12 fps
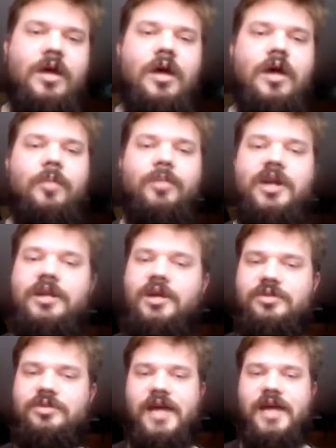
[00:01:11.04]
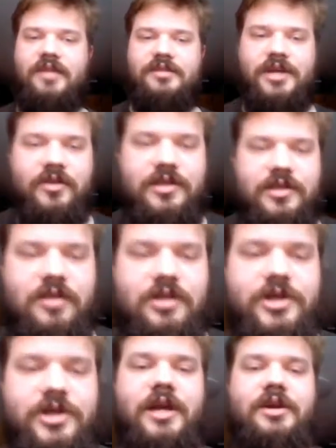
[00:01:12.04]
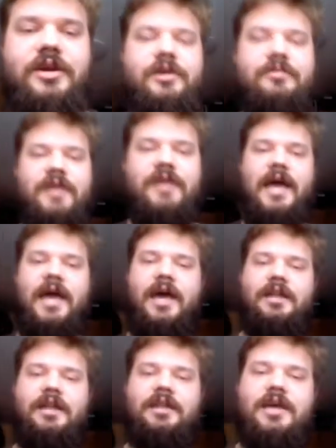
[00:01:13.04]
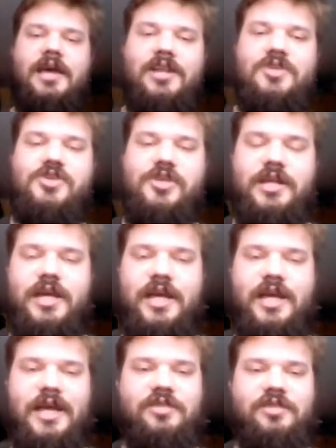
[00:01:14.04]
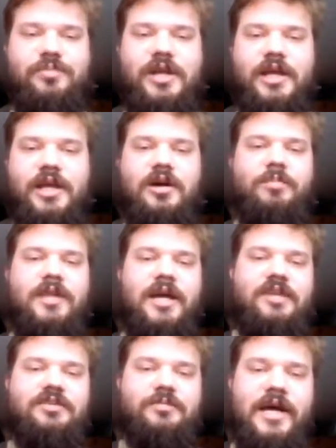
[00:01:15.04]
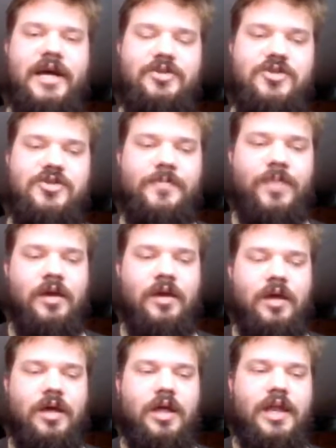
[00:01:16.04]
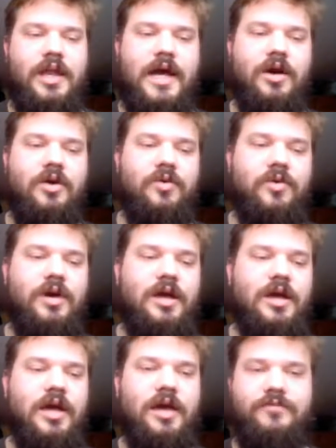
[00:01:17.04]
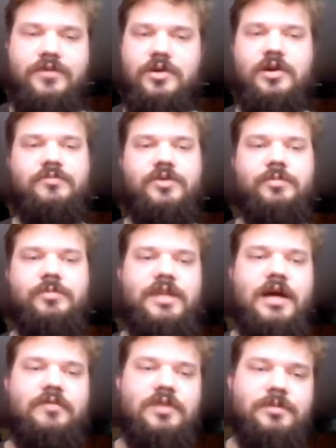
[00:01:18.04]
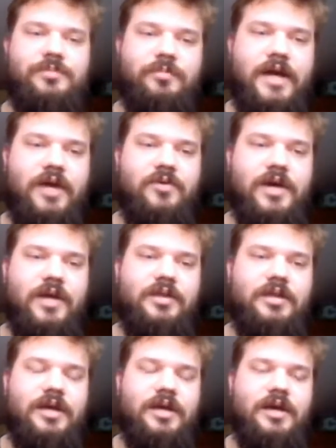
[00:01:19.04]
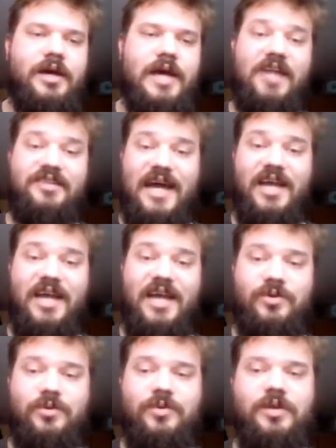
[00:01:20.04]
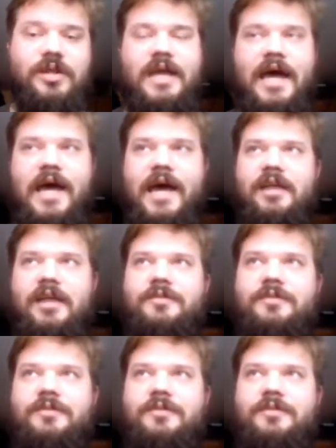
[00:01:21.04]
But it also has a daunting learning curve, and initially it's pretty complex to manage. Now, if you come from a developer background, as I do, then